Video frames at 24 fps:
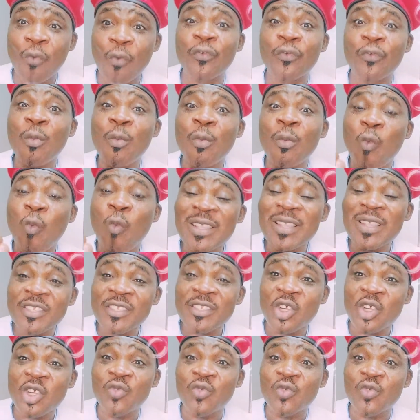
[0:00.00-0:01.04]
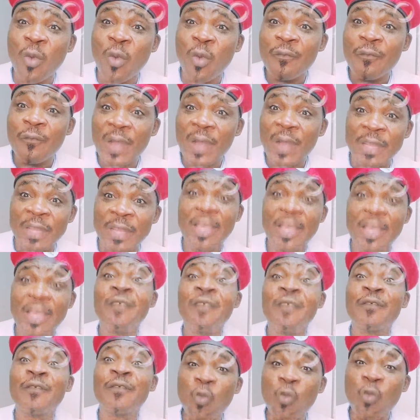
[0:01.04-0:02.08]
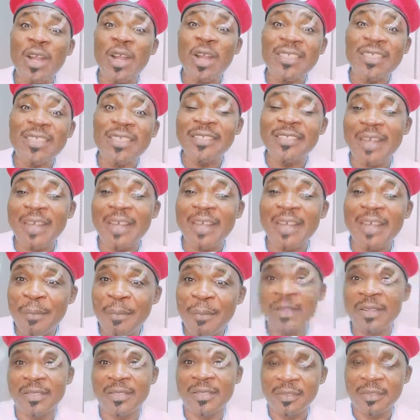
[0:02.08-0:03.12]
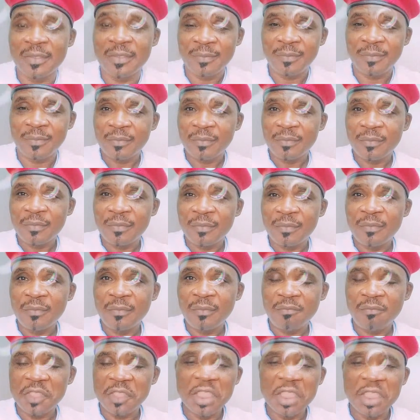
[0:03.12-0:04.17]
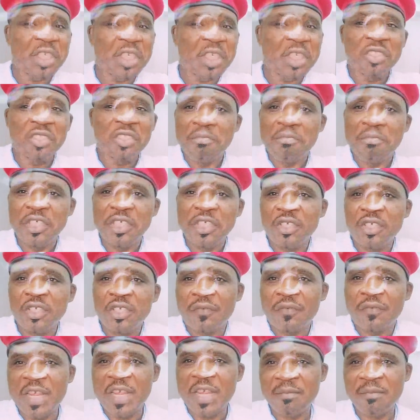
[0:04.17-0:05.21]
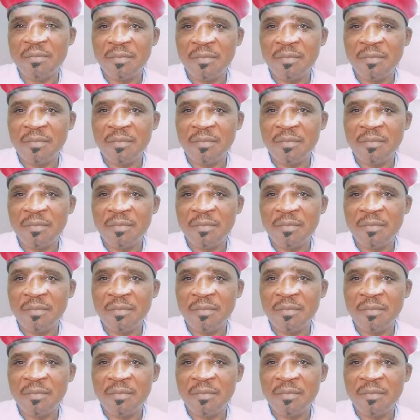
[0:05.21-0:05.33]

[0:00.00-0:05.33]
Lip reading: from one source, from one family, from one ancestral parents, it doesn't mean change of name.